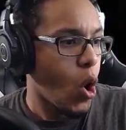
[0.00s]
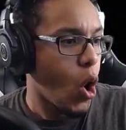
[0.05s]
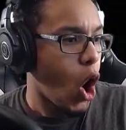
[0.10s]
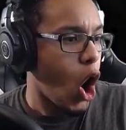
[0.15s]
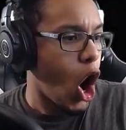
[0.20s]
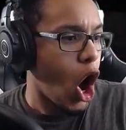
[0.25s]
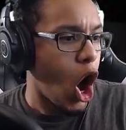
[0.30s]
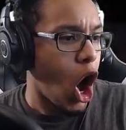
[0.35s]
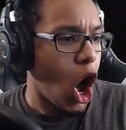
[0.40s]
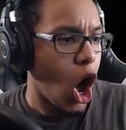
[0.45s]

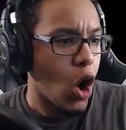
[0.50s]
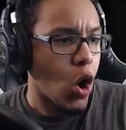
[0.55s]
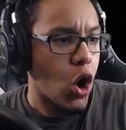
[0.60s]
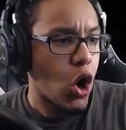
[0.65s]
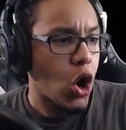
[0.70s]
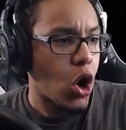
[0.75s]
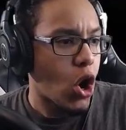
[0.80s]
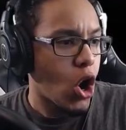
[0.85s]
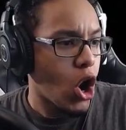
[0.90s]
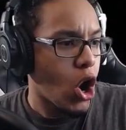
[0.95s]
Oh!
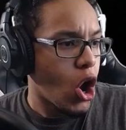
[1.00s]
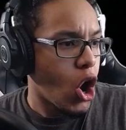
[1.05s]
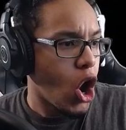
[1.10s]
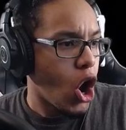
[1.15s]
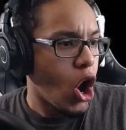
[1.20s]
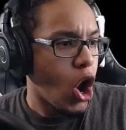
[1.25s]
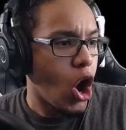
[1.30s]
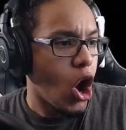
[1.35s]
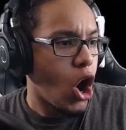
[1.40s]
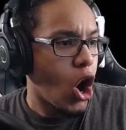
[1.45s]

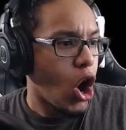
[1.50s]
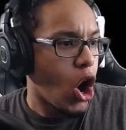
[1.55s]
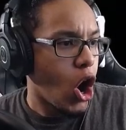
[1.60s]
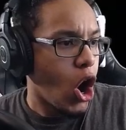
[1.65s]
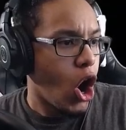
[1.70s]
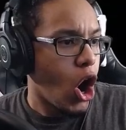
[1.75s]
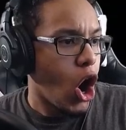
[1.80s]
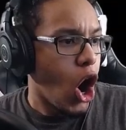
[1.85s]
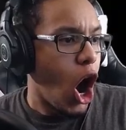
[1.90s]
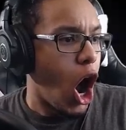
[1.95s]

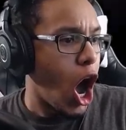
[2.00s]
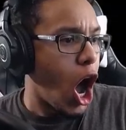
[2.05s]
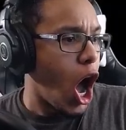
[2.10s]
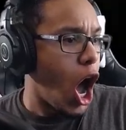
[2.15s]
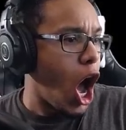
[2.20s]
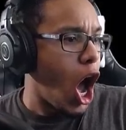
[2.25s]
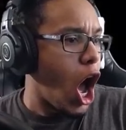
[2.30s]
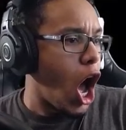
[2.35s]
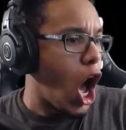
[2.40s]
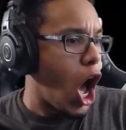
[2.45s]

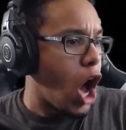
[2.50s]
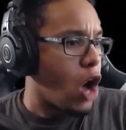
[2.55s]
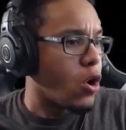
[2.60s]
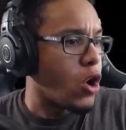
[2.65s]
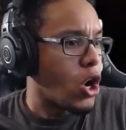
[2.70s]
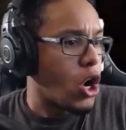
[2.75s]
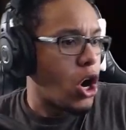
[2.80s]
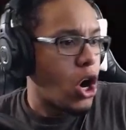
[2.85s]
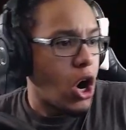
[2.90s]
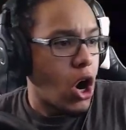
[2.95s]

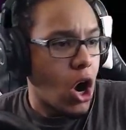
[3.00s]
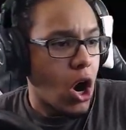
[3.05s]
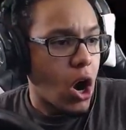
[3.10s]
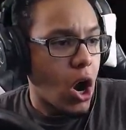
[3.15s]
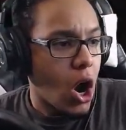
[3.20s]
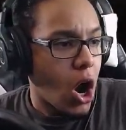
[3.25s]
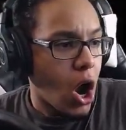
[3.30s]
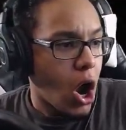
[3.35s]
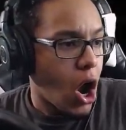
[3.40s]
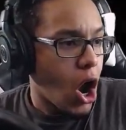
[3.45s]
Oh!
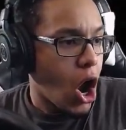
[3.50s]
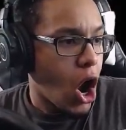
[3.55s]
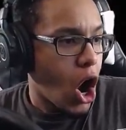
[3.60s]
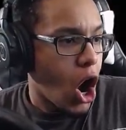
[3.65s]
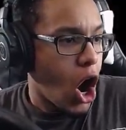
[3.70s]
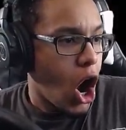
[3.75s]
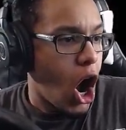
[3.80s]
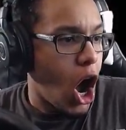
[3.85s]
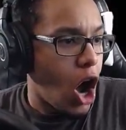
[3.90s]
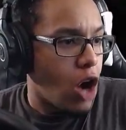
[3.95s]

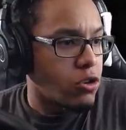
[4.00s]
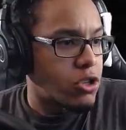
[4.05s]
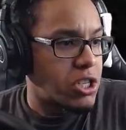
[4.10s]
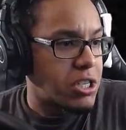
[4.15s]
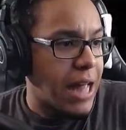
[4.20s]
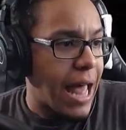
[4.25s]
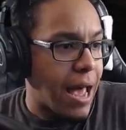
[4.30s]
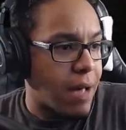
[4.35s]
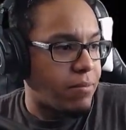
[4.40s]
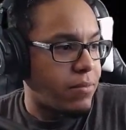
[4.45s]
Oh,
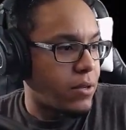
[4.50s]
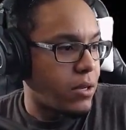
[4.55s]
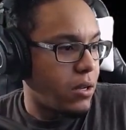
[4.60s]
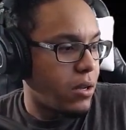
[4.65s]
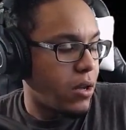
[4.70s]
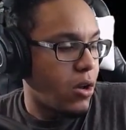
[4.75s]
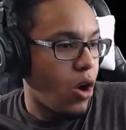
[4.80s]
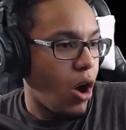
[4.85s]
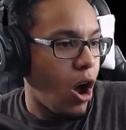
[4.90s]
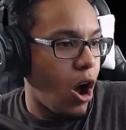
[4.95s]
snap!
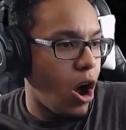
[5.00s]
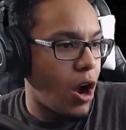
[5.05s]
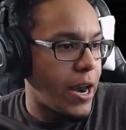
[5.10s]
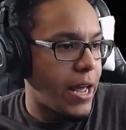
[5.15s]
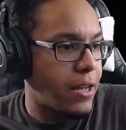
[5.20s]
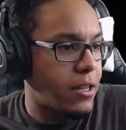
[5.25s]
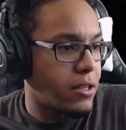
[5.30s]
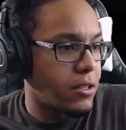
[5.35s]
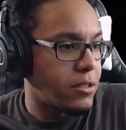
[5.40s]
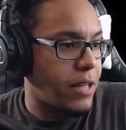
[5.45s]
Oh,
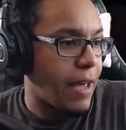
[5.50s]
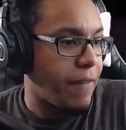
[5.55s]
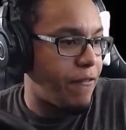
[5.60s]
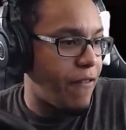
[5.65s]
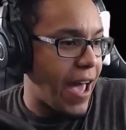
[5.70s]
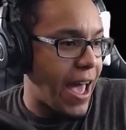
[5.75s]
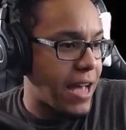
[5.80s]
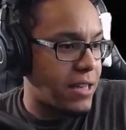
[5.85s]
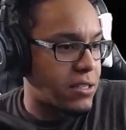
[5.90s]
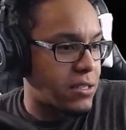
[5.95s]
they, they
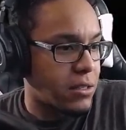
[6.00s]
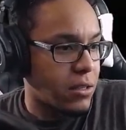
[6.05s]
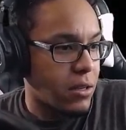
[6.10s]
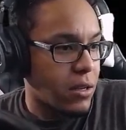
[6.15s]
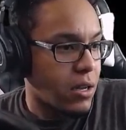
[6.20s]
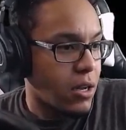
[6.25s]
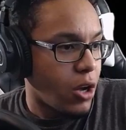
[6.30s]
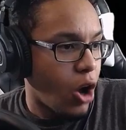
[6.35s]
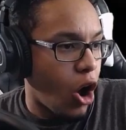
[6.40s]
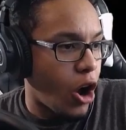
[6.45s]
fast.
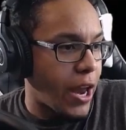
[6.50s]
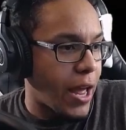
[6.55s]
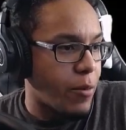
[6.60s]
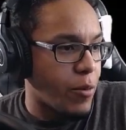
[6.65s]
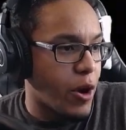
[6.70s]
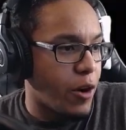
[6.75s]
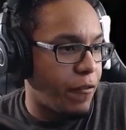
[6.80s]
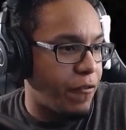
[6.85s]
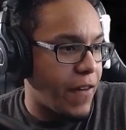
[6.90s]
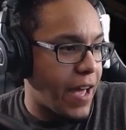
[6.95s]
Oh, they
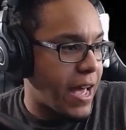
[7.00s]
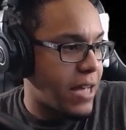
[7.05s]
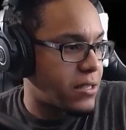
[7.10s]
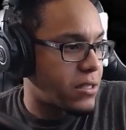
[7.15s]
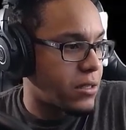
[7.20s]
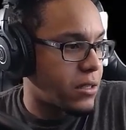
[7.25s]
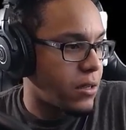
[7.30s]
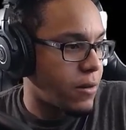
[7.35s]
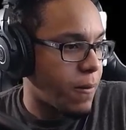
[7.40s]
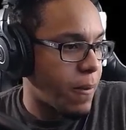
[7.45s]
real fast.